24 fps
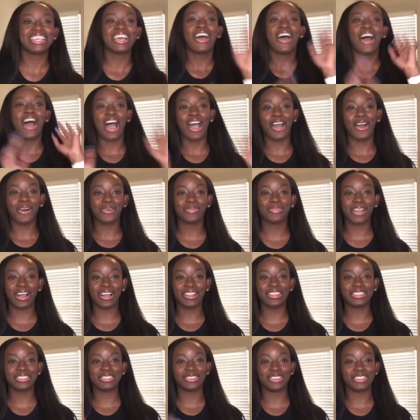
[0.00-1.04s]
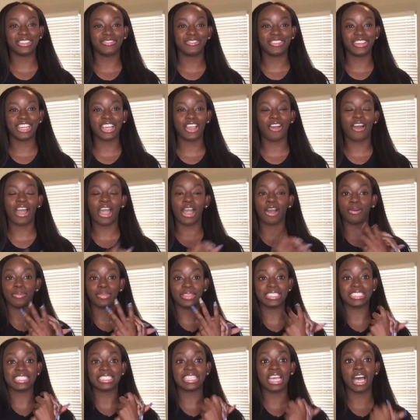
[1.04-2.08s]
I hope y'all enjoyed the video. I hope this
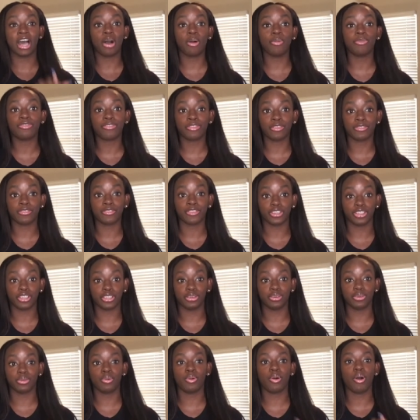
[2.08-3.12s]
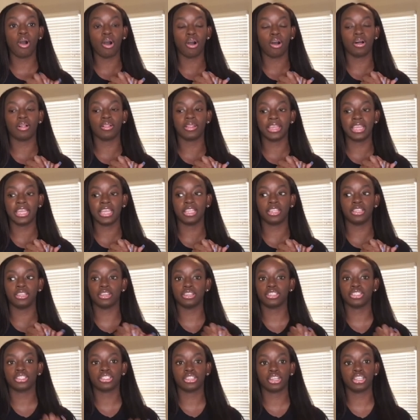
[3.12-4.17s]
is helpful for you all in your
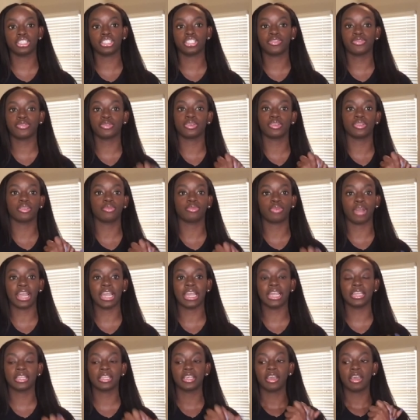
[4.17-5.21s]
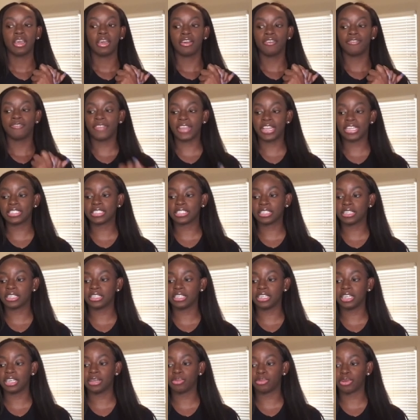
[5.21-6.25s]
search for the right face
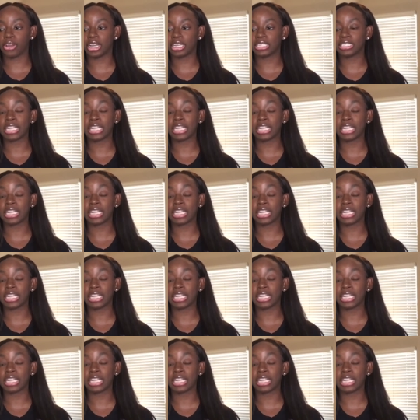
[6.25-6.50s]
cleaning brush.